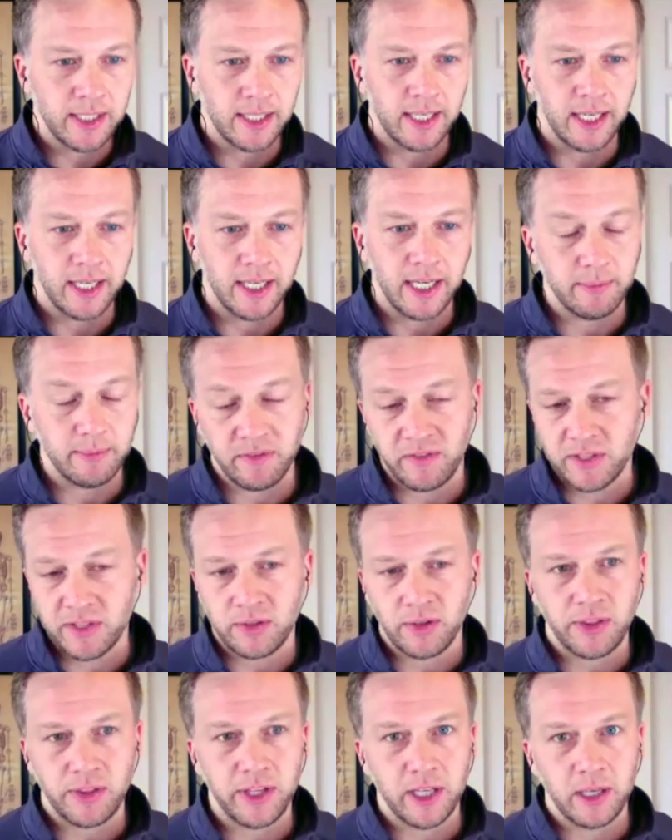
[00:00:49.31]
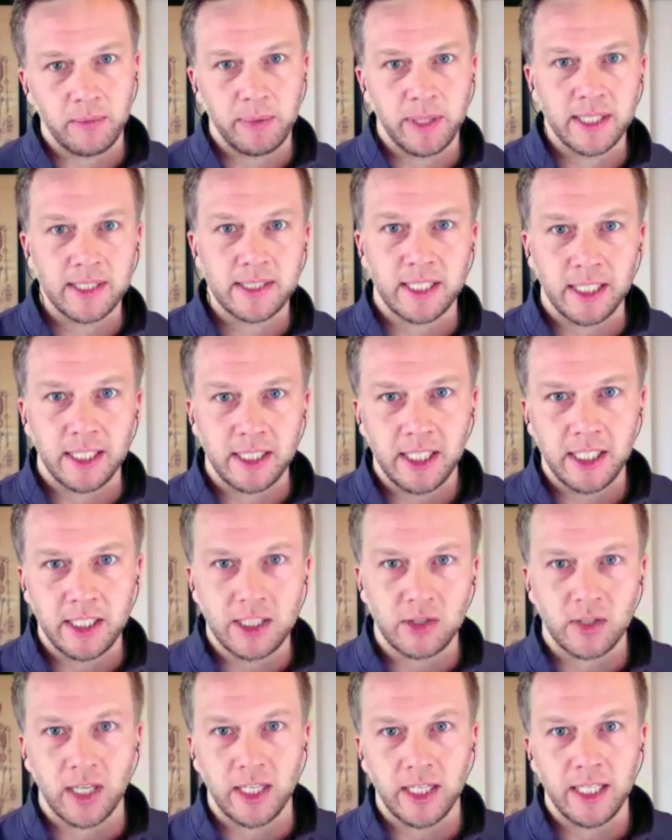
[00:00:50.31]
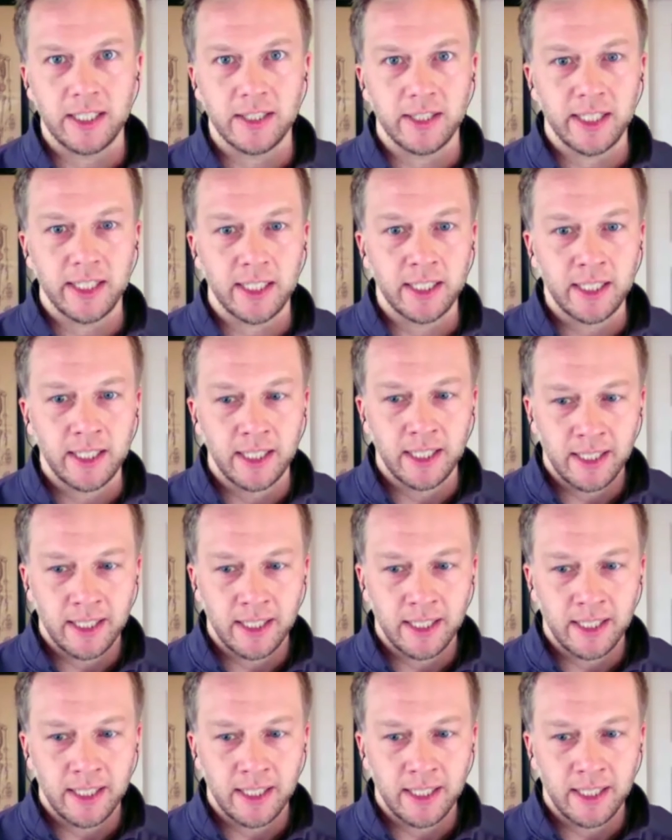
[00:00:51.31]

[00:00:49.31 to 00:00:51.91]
I'm a physical therapist. I teach dry needling.